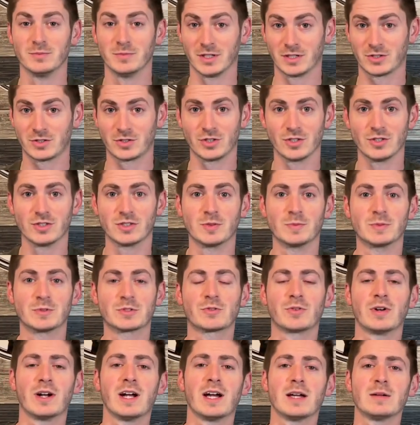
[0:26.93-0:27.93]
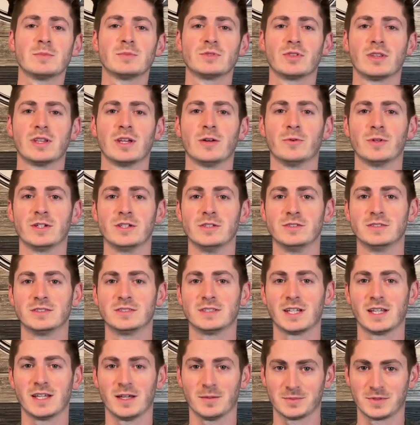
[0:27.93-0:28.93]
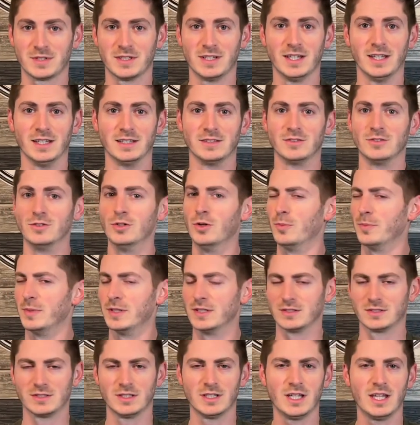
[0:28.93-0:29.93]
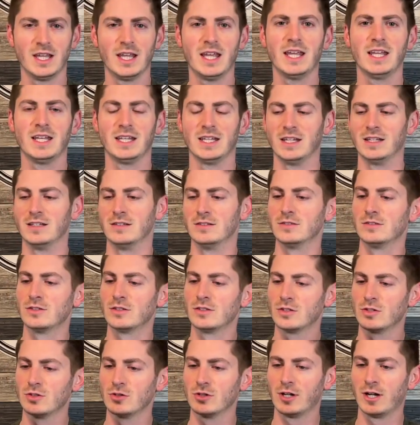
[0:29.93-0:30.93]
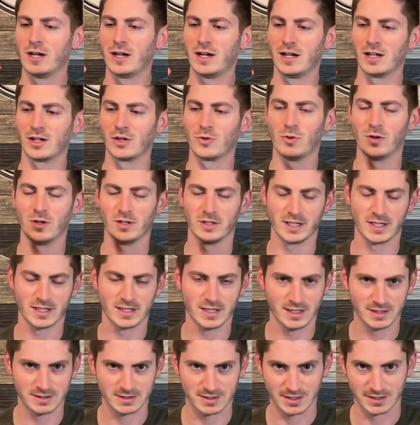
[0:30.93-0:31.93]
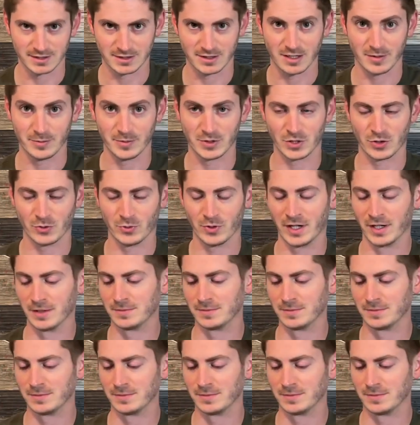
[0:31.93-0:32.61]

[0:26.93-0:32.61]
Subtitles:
Make sure you subscribe so that way you stay up to date. You don't miss any high quality content coming your way.